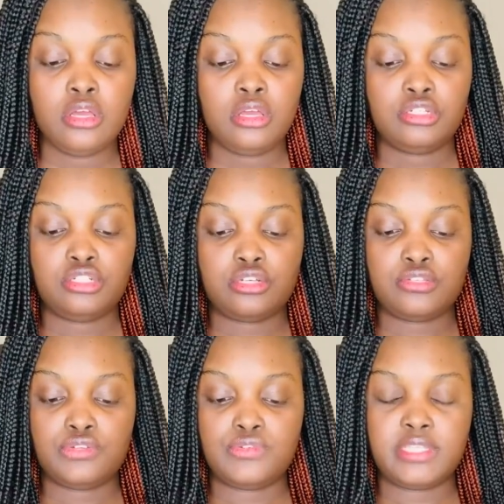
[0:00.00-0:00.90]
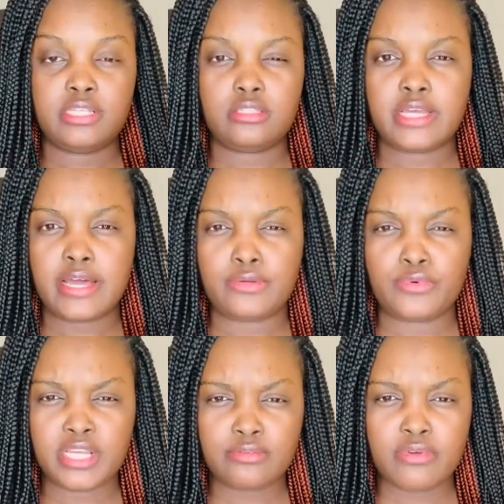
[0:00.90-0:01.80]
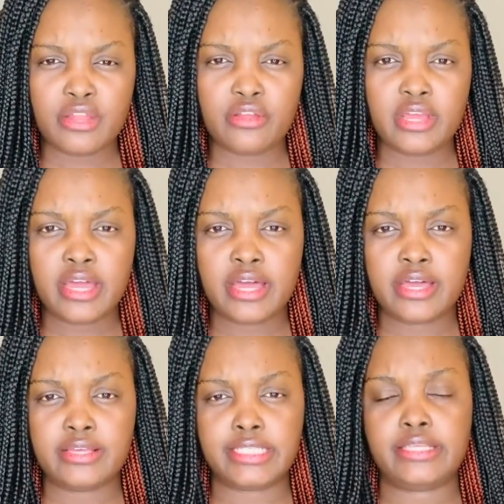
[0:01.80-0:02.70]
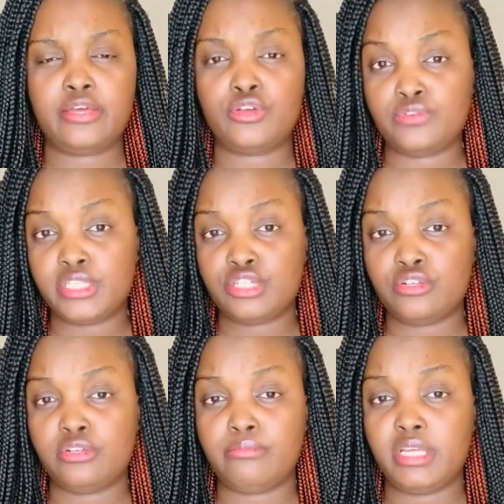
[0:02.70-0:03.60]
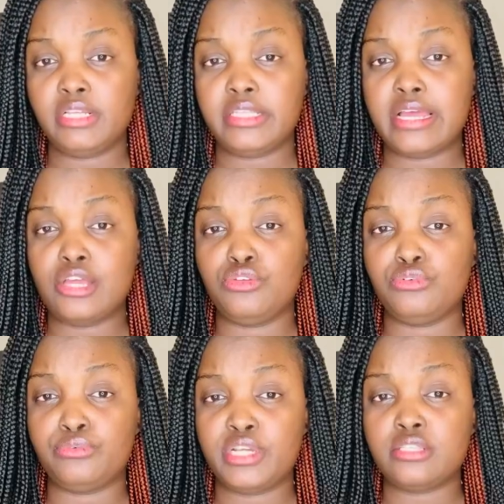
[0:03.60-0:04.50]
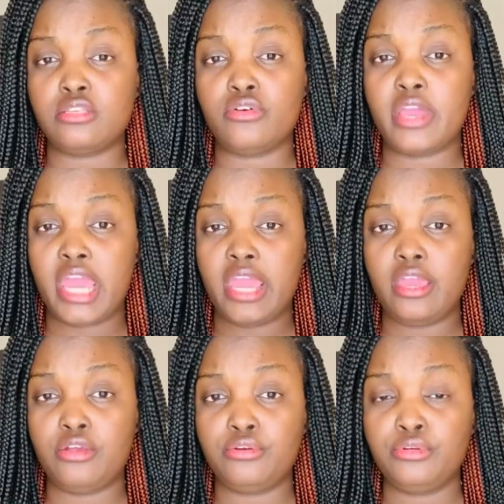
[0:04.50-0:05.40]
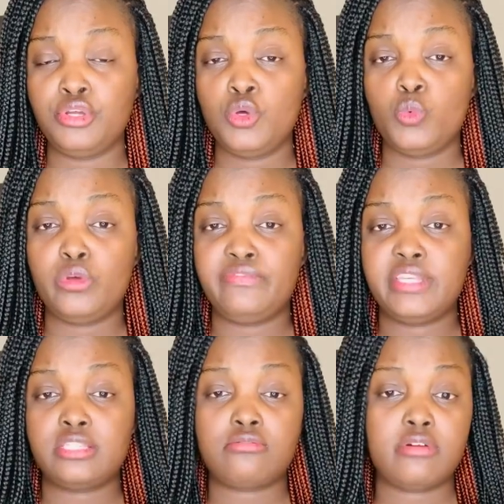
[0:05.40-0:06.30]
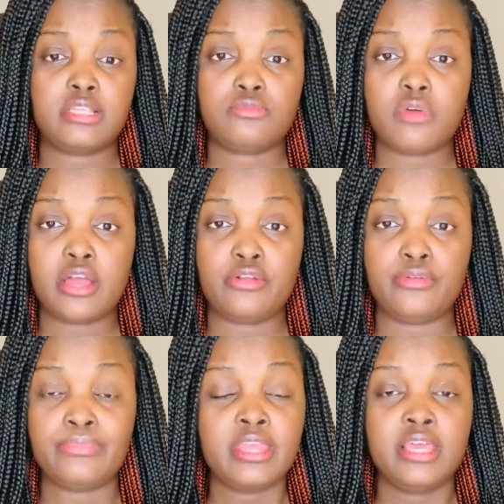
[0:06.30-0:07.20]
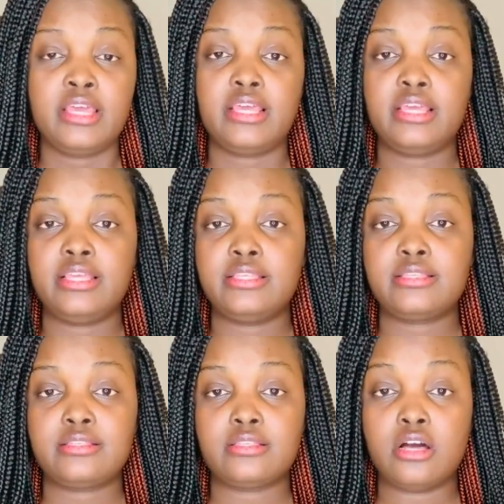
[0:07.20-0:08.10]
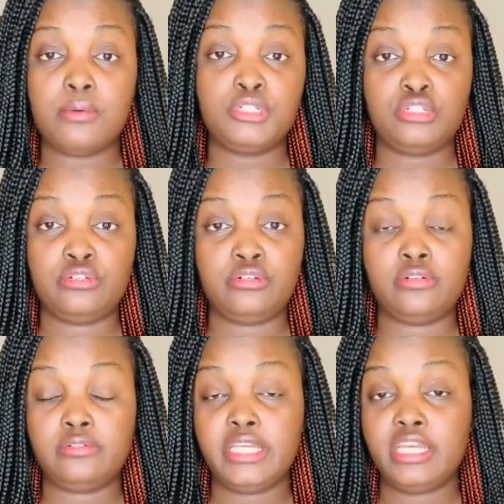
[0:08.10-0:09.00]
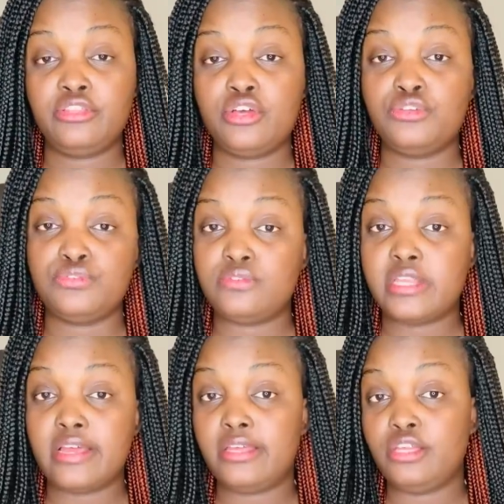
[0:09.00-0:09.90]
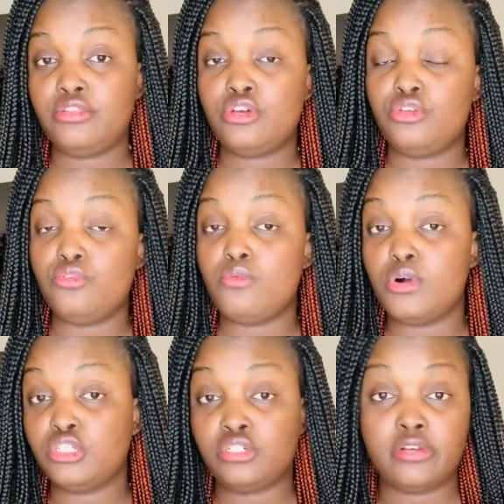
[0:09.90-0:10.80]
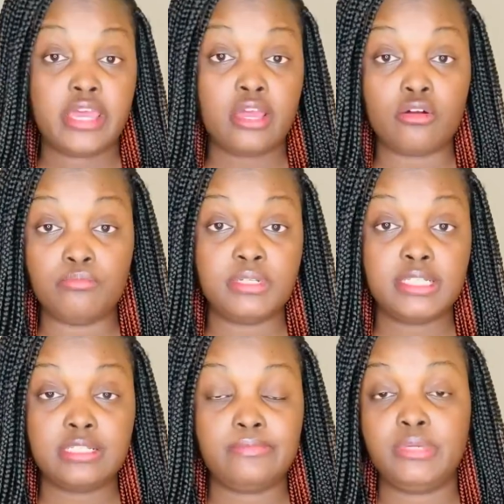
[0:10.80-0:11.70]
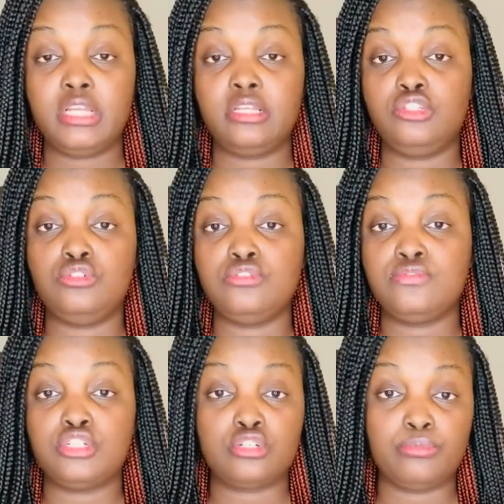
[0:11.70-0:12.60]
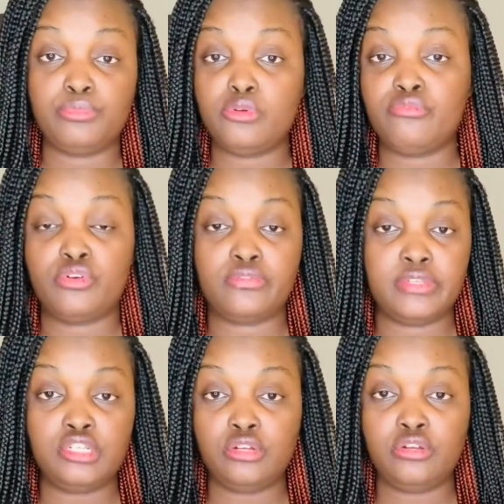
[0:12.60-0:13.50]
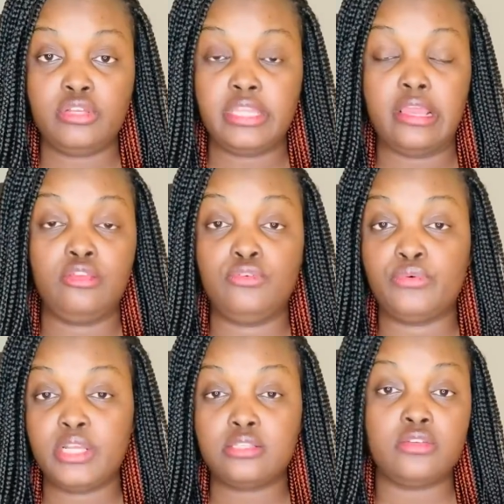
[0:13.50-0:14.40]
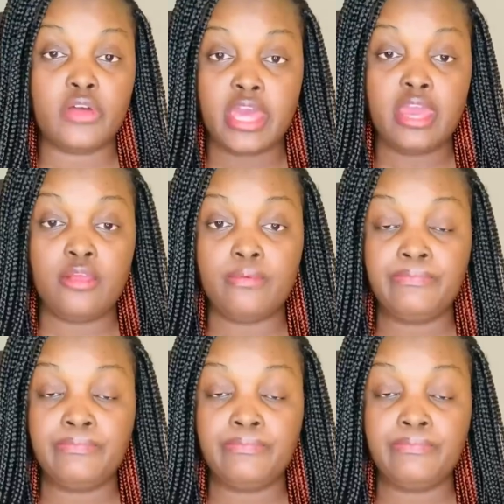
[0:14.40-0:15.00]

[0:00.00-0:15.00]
just use this rice water as a conditioner, meaning that you rinse your hair with this rice water. Is optional. Either you do that, either you wash your hair completely, meaning you use the shampoo and the conditioner, then you rinse your hair